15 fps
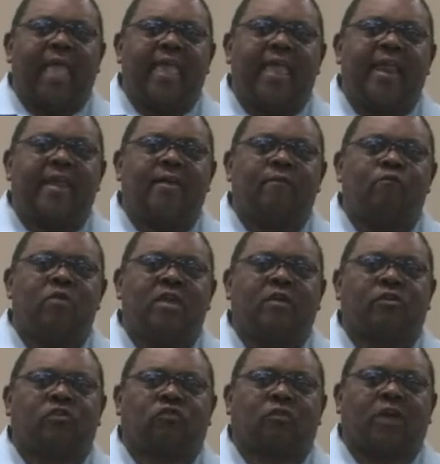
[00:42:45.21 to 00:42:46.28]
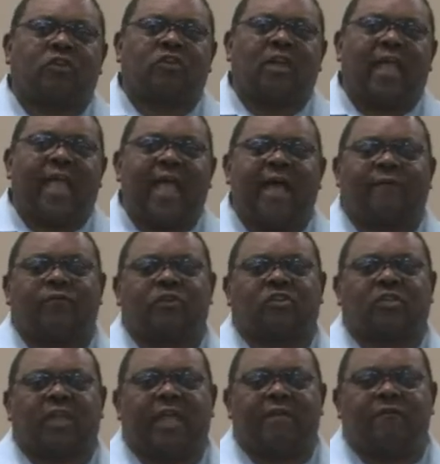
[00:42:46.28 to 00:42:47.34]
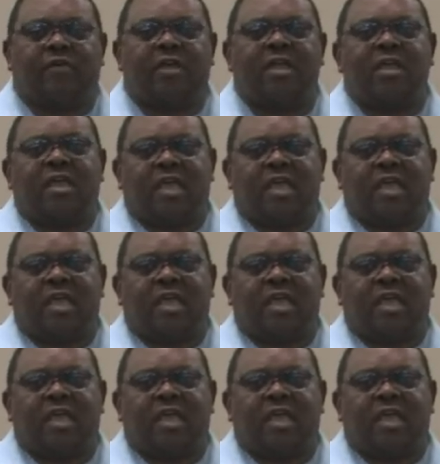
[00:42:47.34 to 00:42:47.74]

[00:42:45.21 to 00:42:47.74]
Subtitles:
in Reconstruction after slavery,